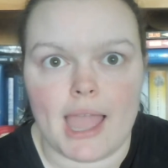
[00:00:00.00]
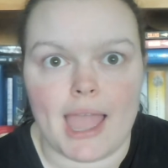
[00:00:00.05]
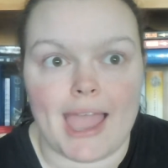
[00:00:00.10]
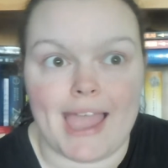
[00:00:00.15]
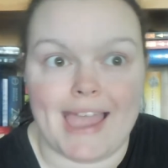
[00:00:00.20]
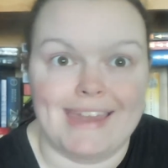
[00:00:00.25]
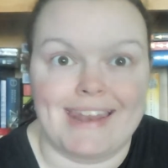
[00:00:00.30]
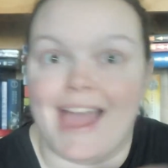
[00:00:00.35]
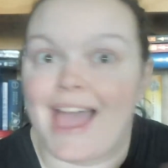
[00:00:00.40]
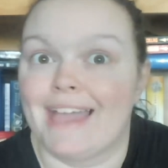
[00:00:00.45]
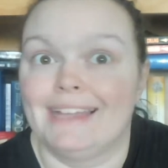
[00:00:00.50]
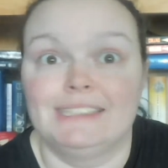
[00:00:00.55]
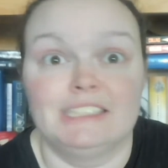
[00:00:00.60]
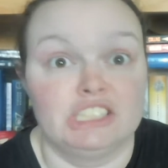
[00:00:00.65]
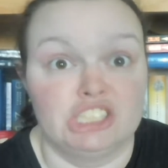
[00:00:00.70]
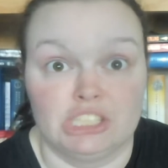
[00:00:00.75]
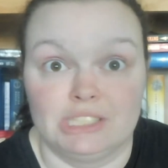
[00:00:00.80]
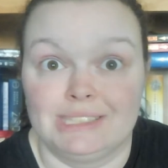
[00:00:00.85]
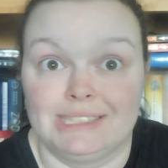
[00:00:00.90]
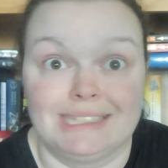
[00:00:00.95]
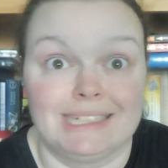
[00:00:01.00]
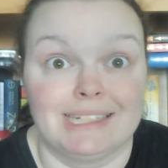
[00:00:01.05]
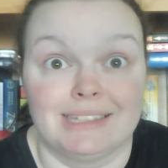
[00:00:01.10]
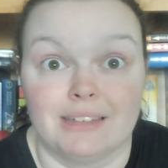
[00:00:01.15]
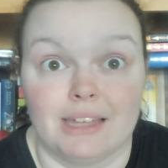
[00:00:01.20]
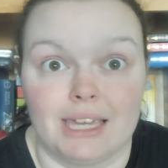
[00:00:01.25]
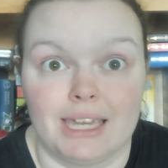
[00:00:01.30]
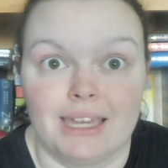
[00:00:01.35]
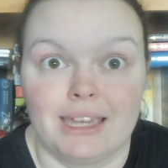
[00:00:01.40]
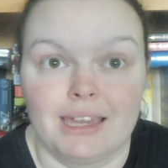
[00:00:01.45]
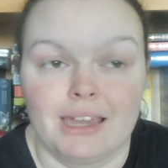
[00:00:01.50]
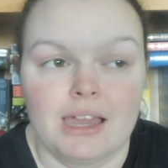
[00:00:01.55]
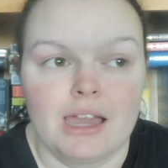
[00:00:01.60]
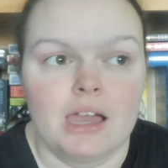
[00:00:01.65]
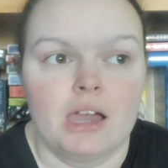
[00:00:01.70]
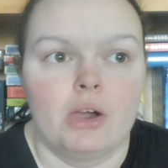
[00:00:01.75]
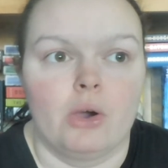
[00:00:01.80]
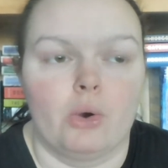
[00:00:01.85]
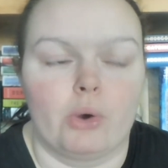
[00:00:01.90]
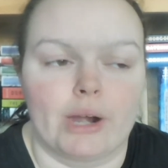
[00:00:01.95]
and I just didn't like
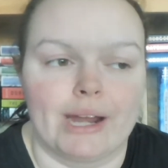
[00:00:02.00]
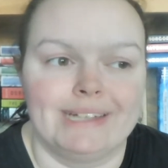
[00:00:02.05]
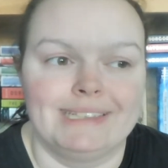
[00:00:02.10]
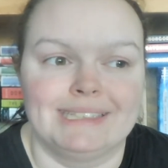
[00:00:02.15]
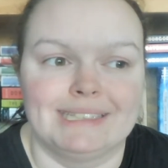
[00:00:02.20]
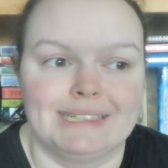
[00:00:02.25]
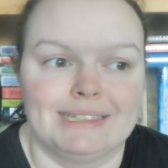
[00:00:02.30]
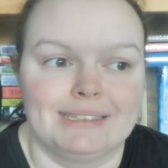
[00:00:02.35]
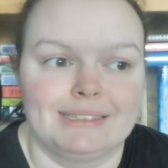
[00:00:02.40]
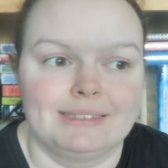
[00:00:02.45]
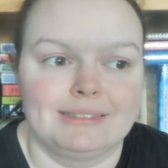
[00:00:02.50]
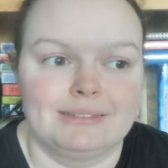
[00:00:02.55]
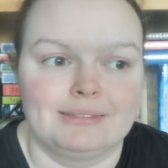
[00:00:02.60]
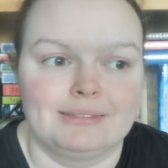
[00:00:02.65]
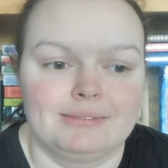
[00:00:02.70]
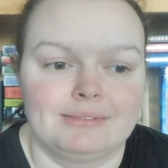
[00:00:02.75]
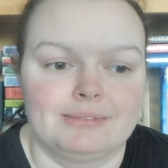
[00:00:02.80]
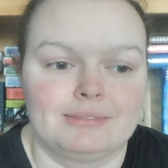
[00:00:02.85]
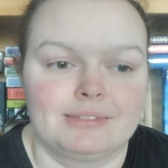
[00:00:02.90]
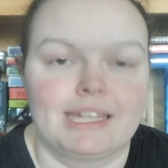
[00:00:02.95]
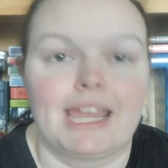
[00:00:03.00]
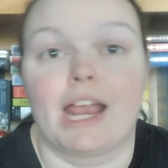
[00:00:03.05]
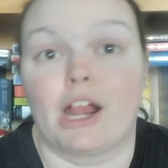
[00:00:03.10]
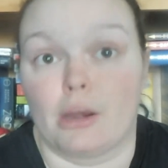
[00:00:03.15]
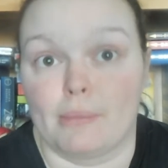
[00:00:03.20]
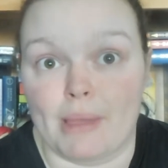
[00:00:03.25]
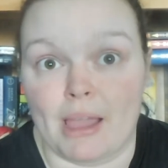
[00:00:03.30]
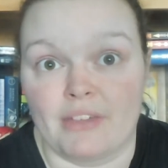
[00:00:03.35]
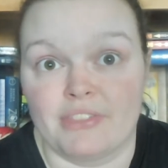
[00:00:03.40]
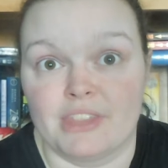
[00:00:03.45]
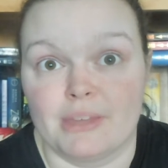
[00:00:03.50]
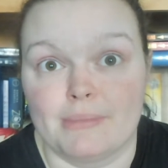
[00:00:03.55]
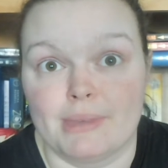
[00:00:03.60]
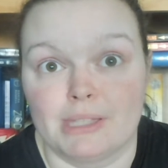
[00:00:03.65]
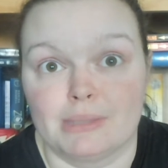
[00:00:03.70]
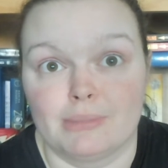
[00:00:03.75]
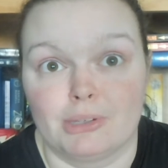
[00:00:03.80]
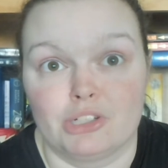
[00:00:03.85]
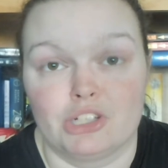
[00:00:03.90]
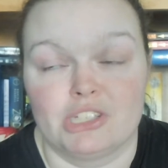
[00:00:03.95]
or I didn't care about them
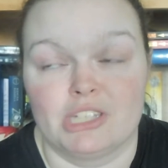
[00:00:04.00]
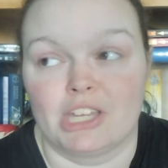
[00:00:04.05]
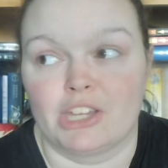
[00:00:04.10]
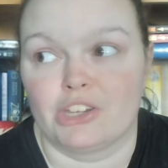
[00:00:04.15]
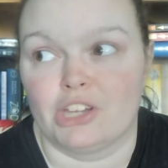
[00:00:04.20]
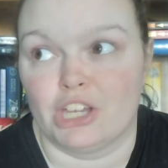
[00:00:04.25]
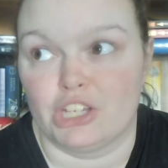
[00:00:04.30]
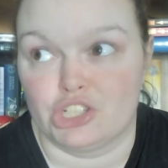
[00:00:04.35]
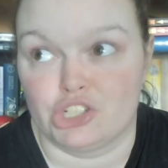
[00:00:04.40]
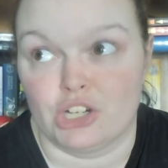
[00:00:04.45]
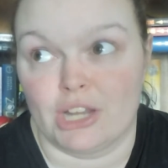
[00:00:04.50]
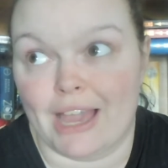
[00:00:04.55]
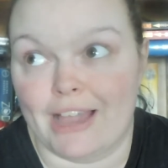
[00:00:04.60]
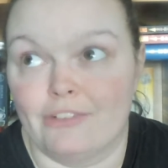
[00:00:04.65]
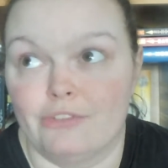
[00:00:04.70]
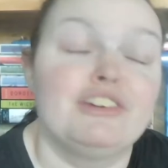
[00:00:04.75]
as much as I, I should have.